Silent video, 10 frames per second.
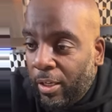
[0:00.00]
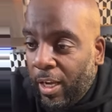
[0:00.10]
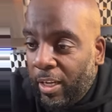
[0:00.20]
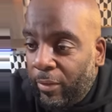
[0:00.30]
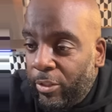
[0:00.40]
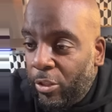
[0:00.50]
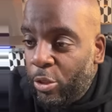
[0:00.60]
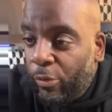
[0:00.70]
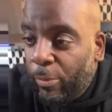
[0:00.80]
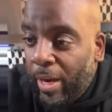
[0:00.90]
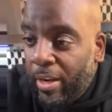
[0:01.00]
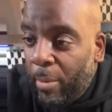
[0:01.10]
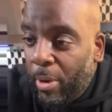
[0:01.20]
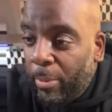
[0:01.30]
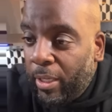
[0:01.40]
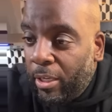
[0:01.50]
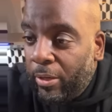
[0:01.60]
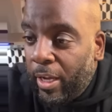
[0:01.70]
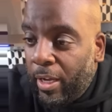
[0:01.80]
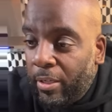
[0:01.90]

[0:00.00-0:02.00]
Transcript: I'll give it to you for right now, Mama Karen.